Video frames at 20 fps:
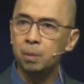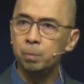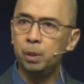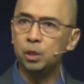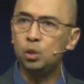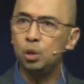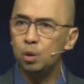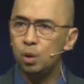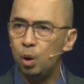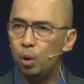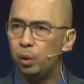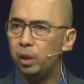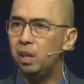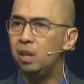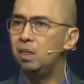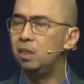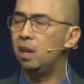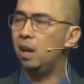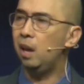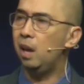But you know,
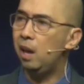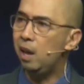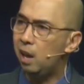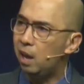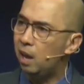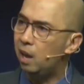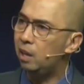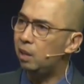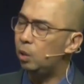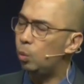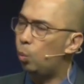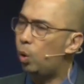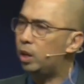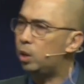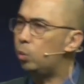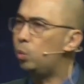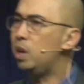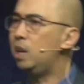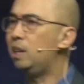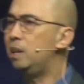in the end,
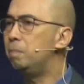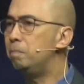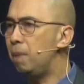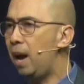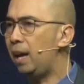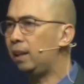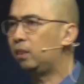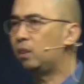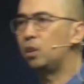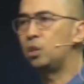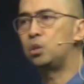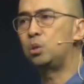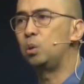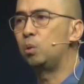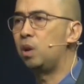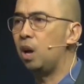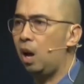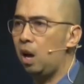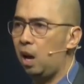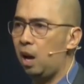what really matters to
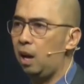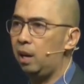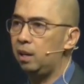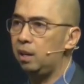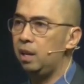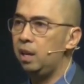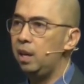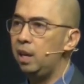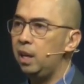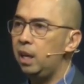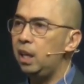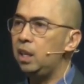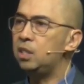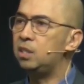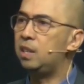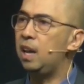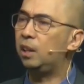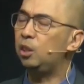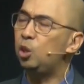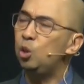God
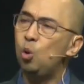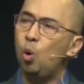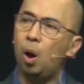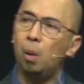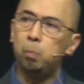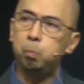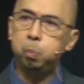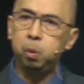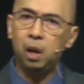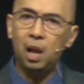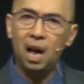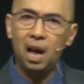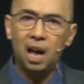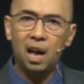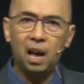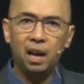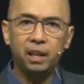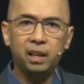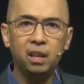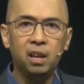is that you
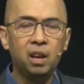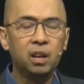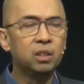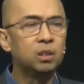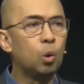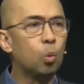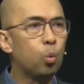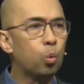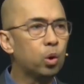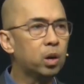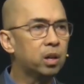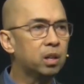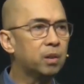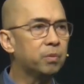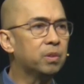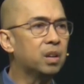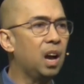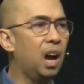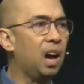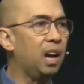apply the Word
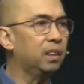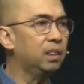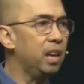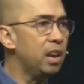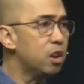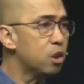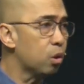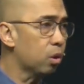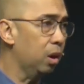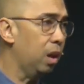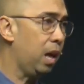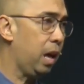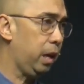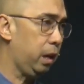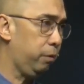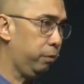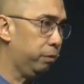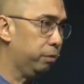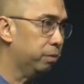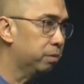of God in your
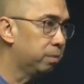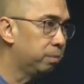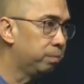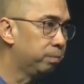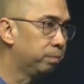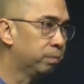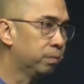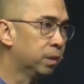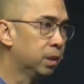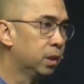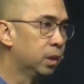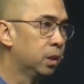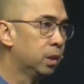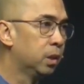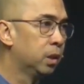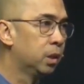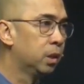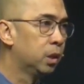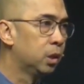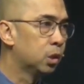life.
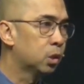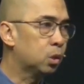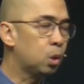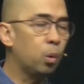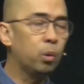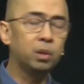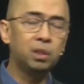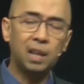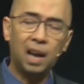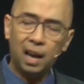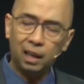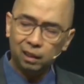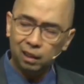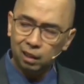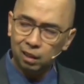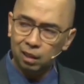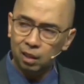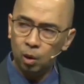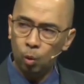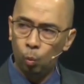So that
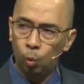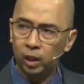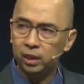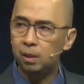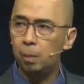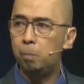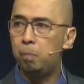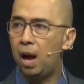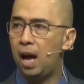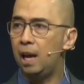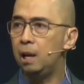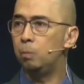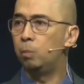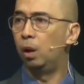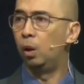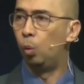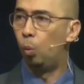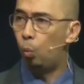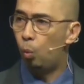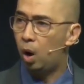what the
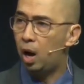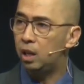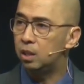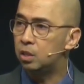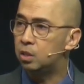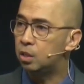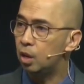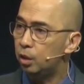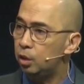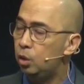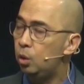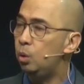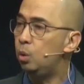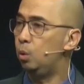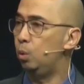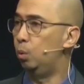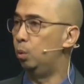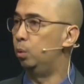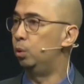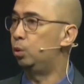Bible wants
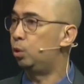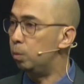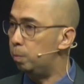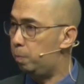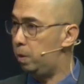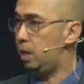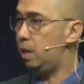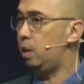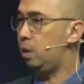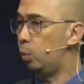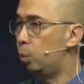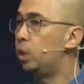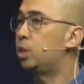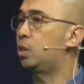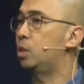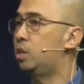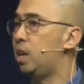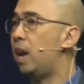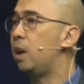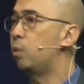you to be,
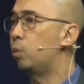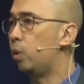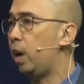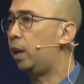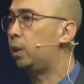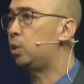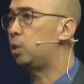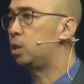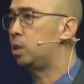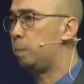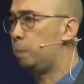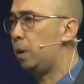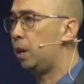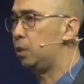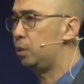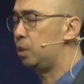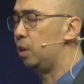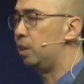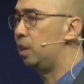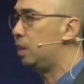which is a righteous
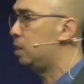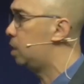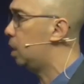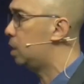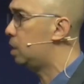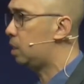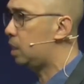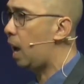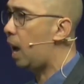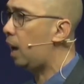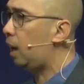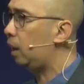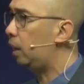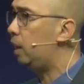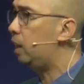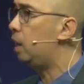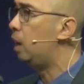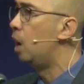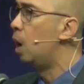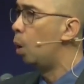person, is
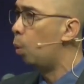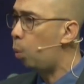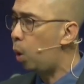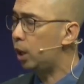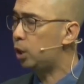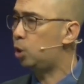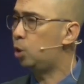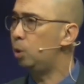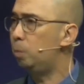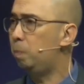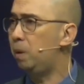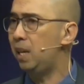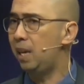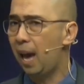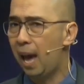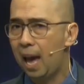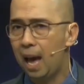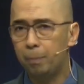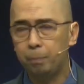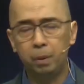exactly what should be
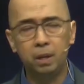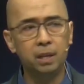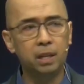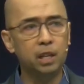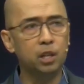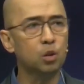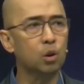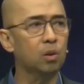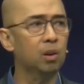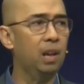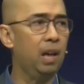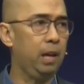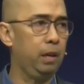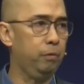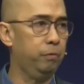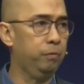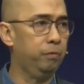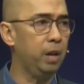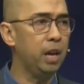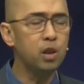happening in your
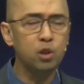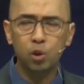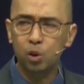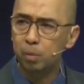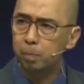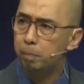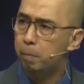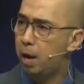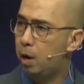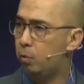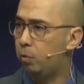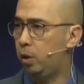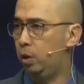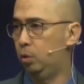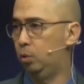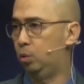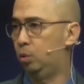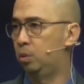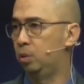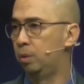life, in your
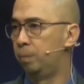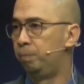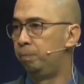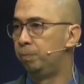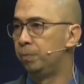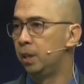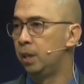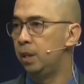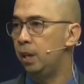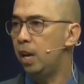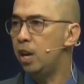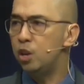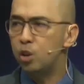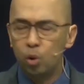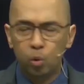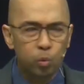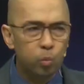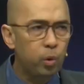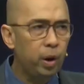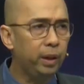marriage, in
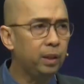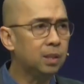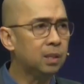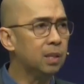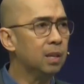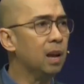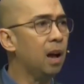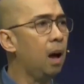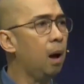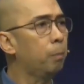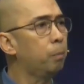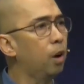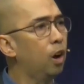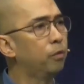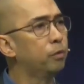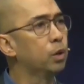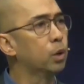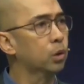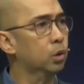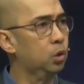your raising up
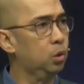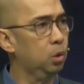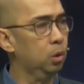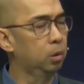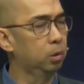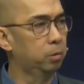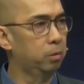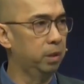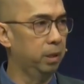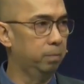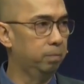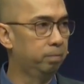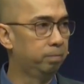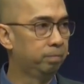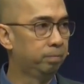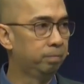of your children,